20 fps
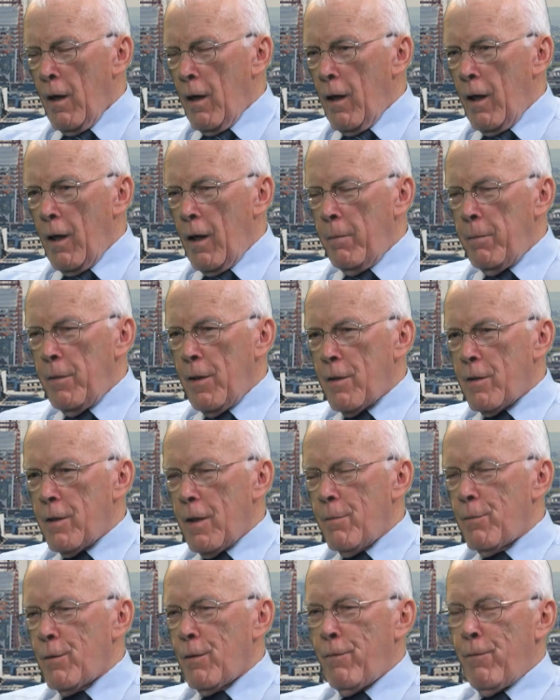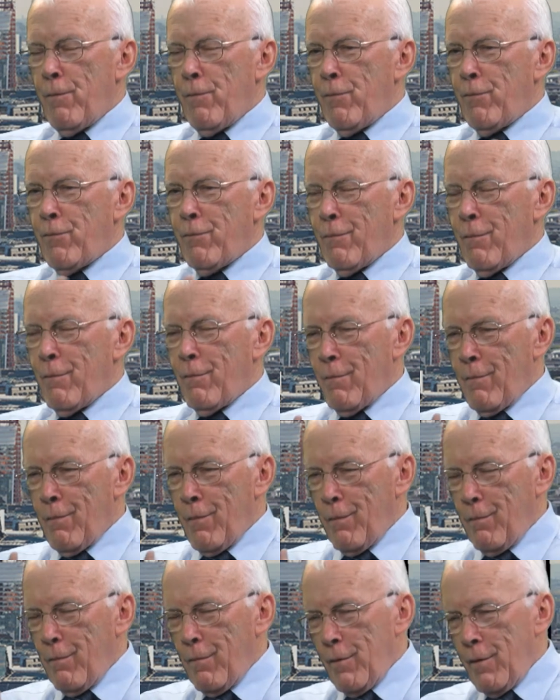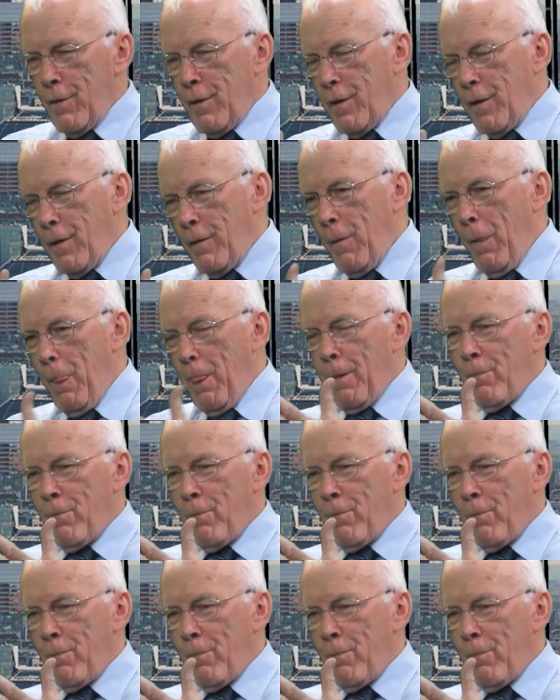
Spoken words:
I mean, in terms of the